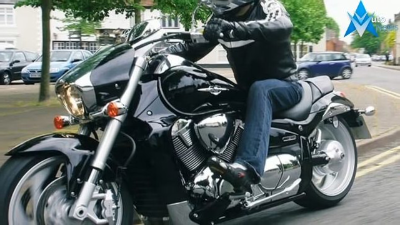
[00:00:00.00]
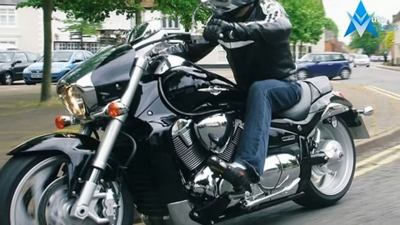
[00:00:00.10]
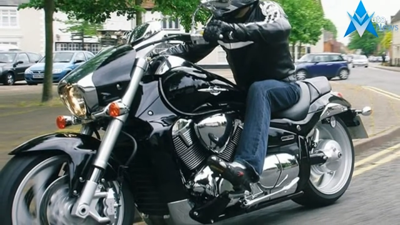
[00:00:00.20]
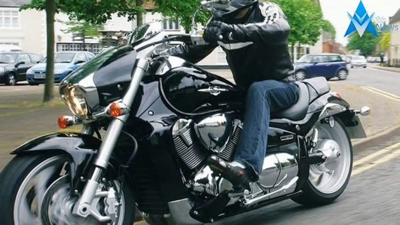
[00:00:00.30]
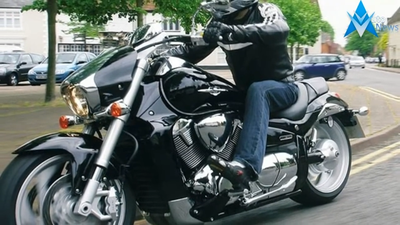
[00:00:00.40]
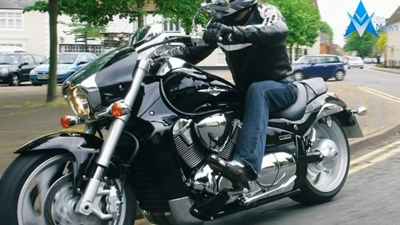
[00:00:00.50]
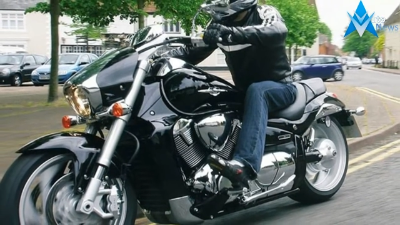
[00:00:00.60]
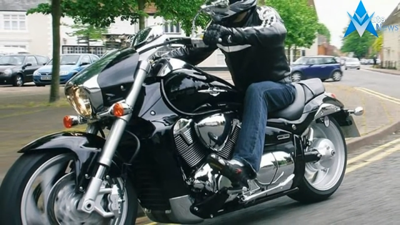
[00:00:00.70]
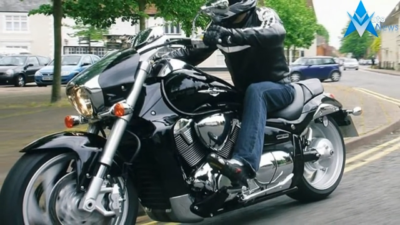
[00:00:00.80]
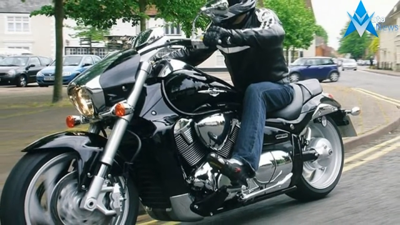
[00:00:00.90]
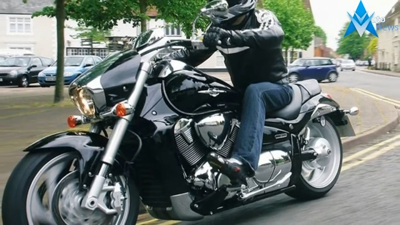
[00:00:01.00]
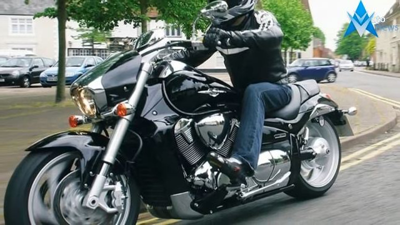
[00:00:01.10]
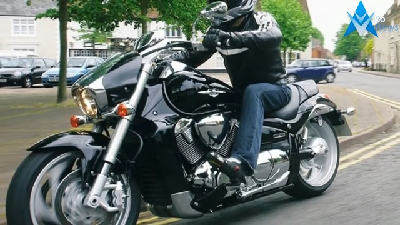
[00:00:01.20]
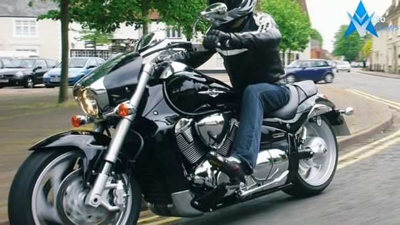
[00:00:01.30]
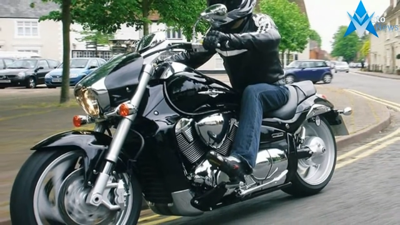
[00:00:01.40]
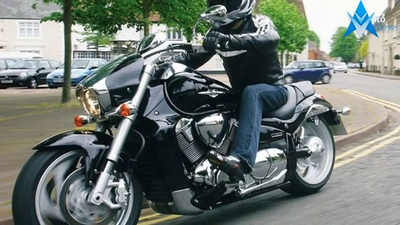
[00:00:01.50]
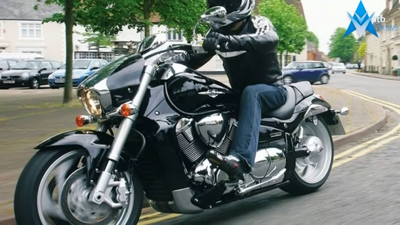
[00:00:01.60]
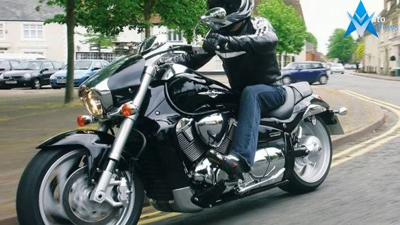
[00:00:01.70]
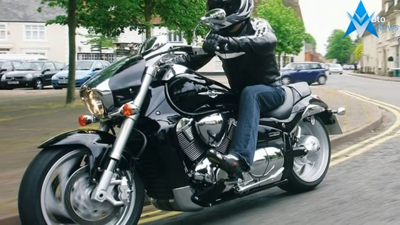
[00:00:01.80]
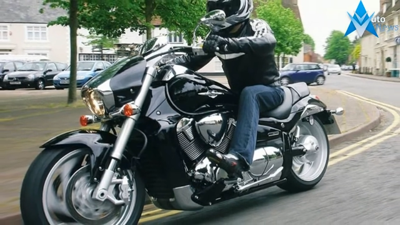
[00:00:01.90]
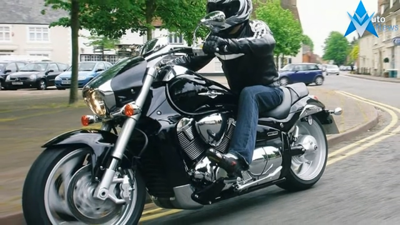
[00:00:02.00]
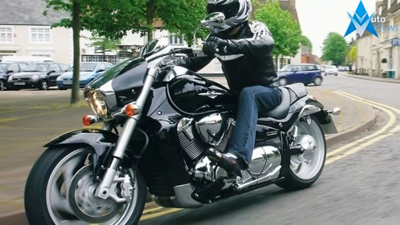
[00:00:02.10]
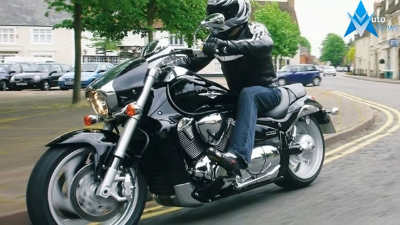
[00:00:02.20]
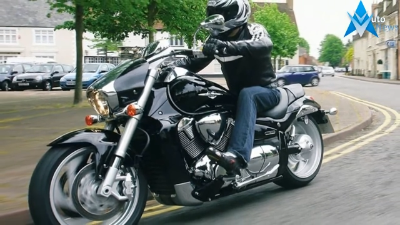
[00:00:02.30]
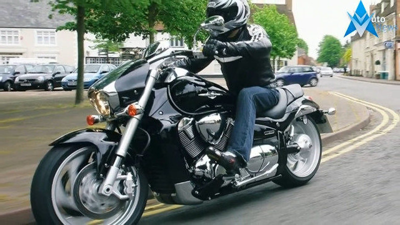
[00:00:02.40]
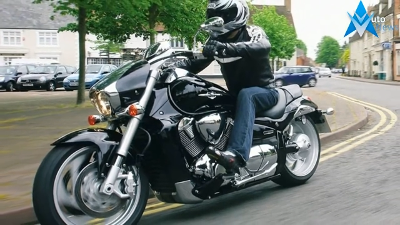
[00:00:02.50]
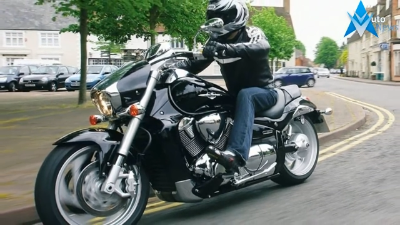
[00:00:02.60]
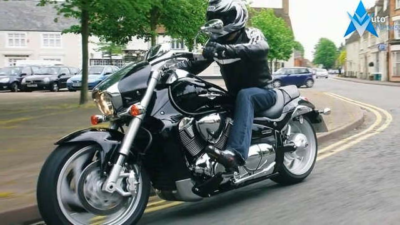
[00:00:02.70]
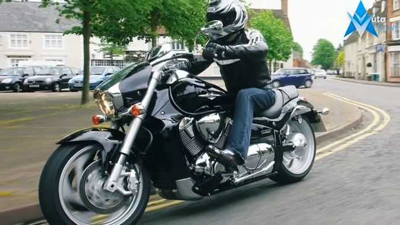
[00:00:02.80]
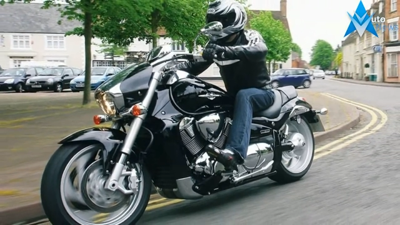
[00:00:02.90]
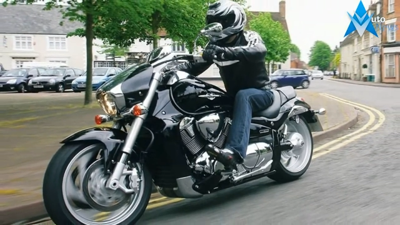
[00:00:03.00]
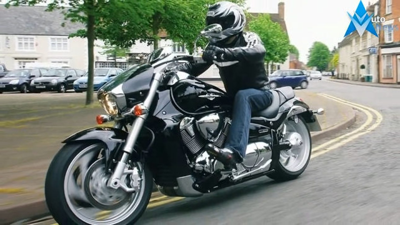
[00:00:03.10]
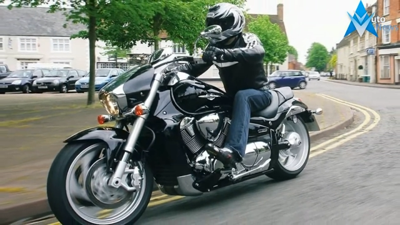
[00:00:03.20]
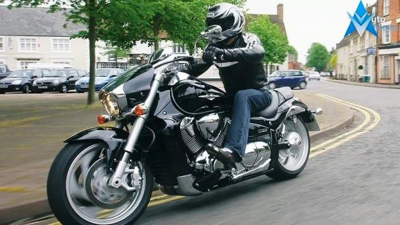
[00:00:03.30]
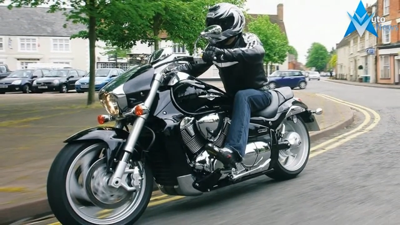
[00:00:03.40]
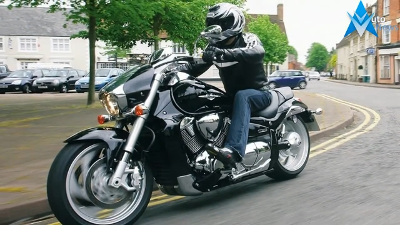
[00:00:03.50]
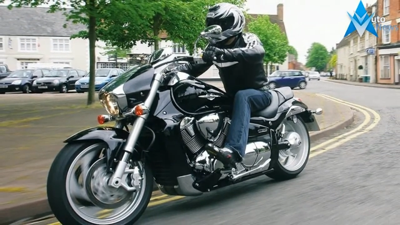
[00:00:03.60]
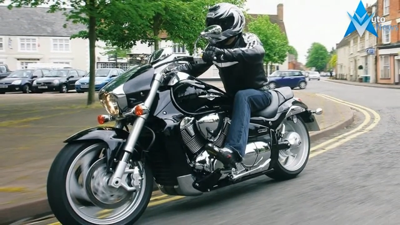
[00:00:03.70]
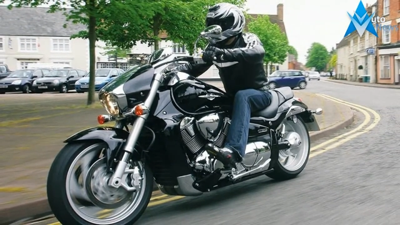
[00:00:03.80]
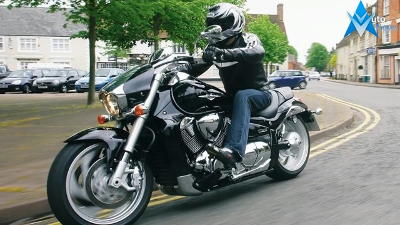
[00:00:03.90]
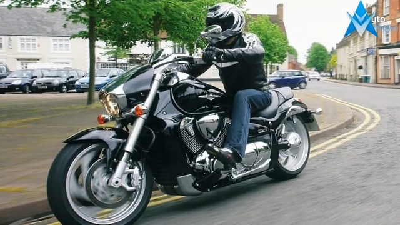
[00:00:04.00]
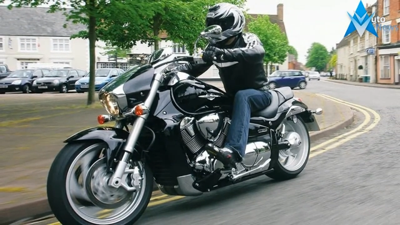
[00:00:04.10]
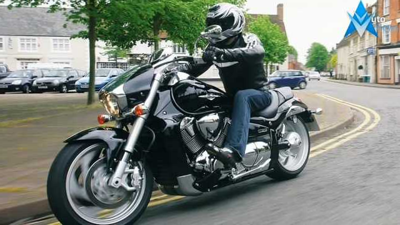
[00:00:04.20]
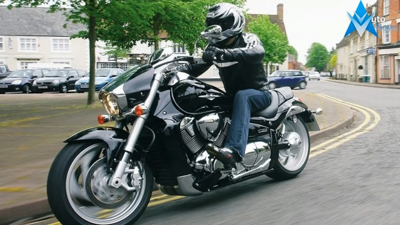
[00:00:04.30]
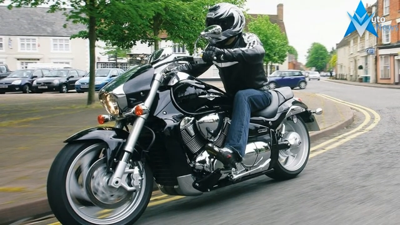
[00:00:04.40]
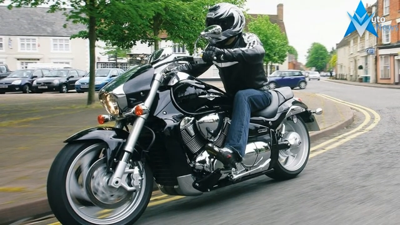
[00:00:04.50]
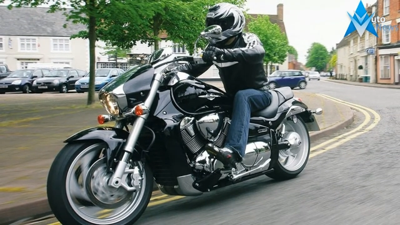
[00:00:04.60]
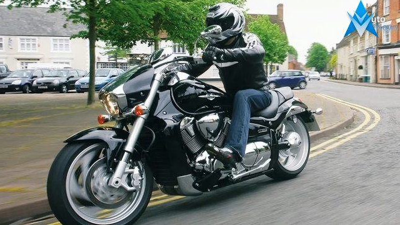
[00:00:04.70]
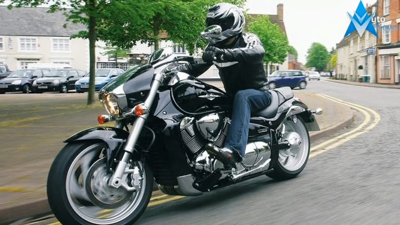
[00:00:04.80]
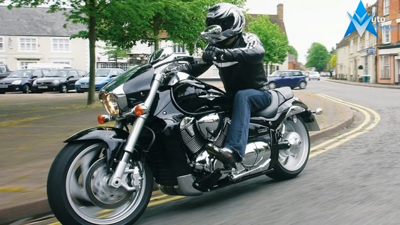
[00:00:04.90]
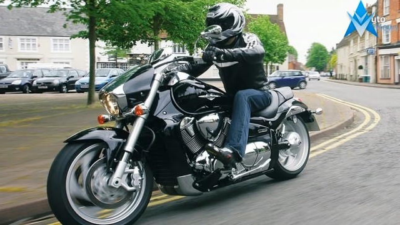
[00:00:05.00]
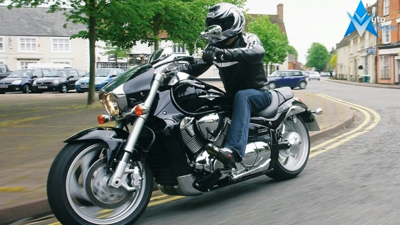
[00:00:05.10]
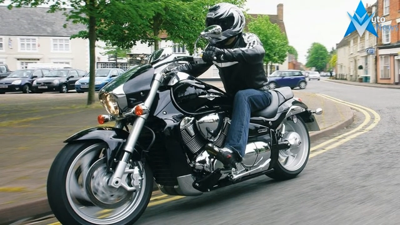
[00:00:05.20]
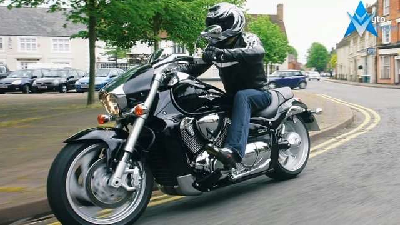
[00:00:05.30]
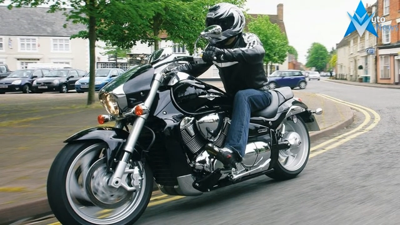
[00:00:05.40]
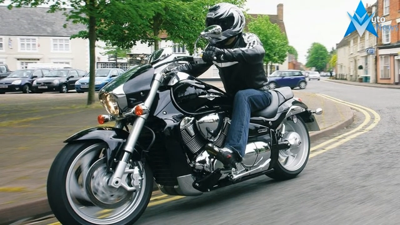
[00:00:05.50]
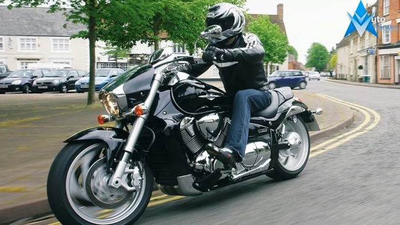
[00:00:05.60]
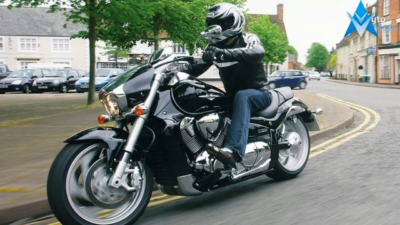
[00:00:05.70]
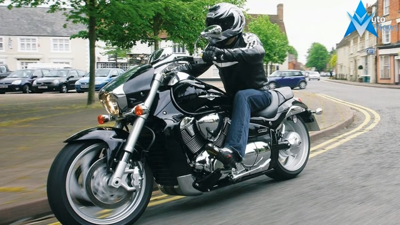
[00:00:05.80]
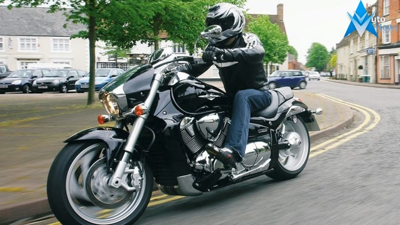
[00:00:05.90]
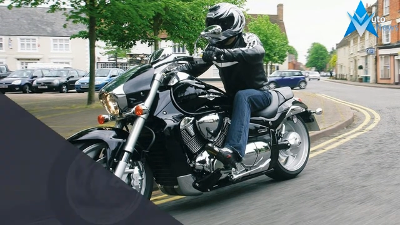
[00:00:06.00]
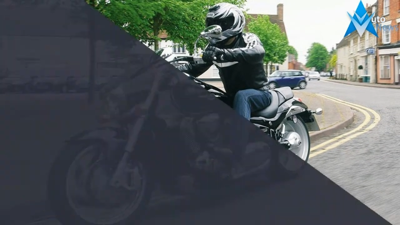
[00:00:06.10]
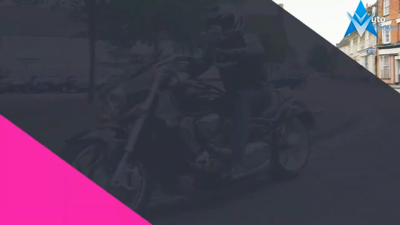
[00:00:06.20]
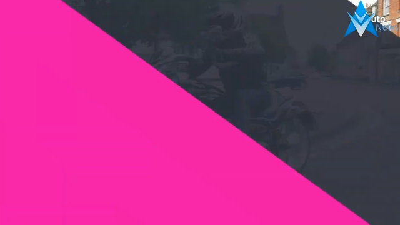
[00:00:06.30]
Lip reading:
Nobody's mouth can be seen.